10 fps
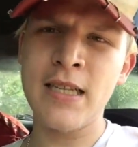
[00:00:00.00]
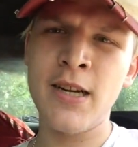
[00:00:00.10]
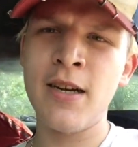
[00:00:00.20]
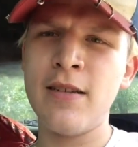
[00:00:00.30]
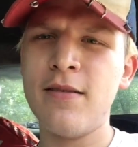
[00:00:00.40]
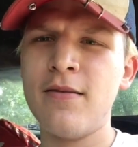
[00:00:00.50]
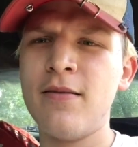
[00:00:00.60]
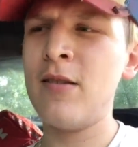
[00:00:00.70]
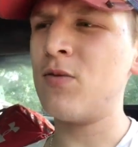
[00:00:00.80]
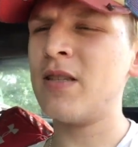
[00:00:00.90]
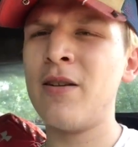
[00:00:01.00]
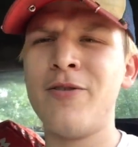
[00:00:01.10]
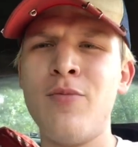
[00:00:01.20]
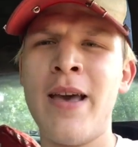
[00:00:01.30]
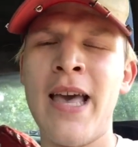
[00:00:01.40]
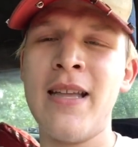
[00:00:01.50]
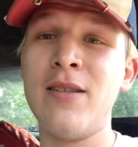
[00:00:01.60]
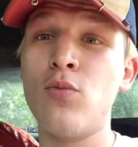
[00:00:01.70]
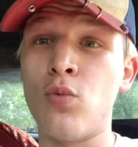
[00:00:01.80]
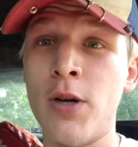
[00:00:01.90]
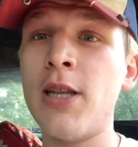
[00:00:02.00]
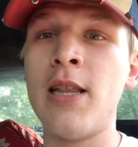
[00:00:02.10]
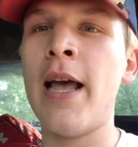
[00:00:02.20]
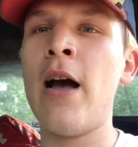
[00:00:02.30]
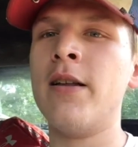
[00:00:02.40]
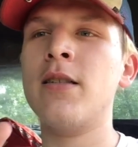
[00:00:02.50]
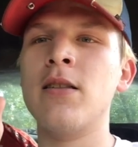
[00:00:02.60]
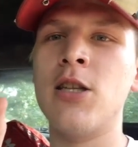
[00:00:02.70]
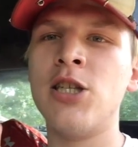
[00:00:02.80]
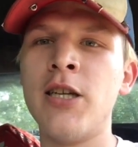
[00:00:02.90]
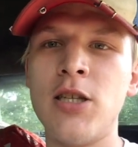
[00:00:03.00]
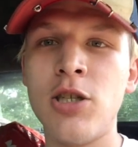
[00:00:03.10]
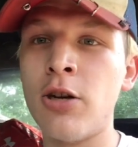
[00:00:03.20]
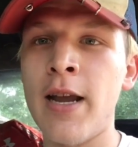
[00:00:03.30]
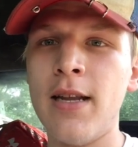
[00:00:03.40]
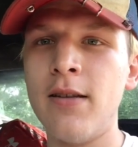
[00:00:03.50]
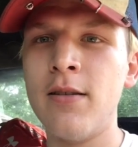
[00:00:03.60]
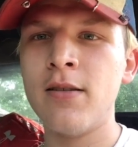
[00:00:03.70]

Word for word: hear it don't sound too bad. It's really loud. It's legit straight.